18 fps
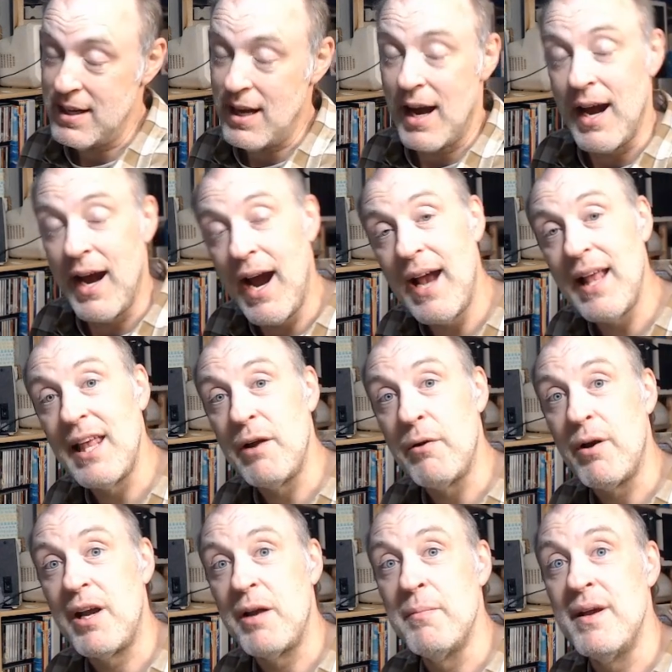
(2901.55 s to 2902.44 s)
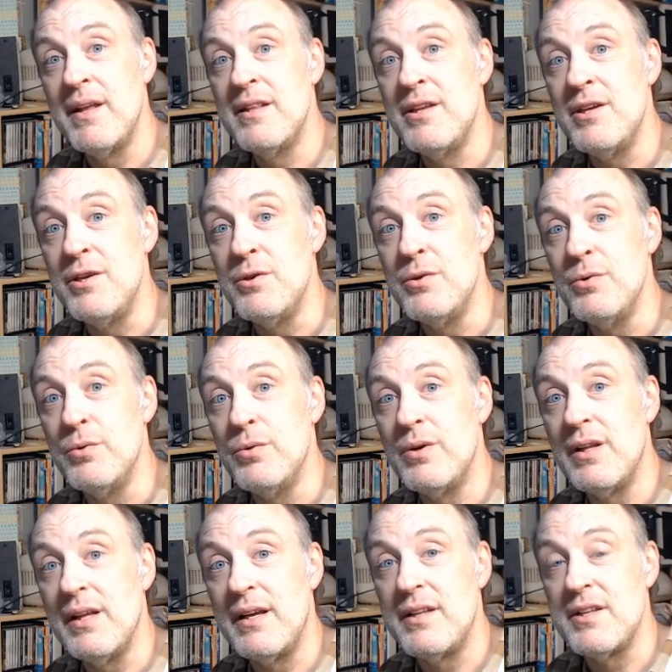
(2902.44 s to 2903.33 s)
I highly recommend that you
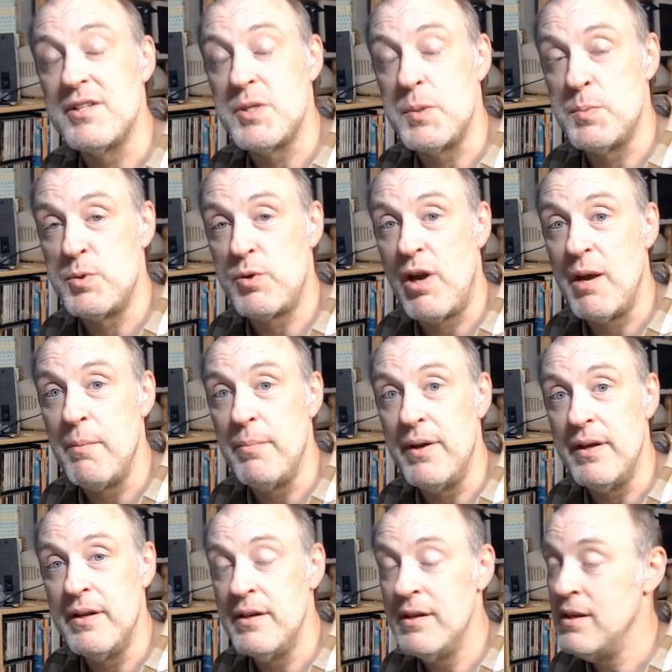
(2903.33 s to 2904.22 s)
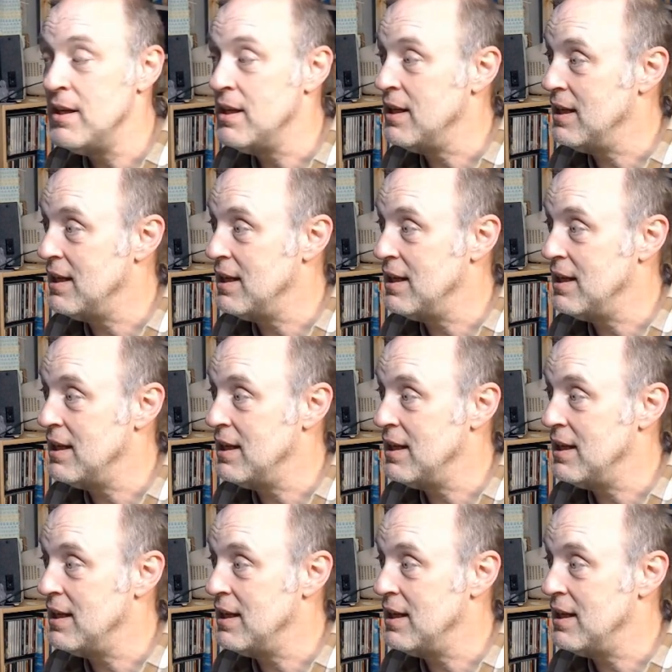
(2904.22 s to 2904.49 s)
click the subscribe button.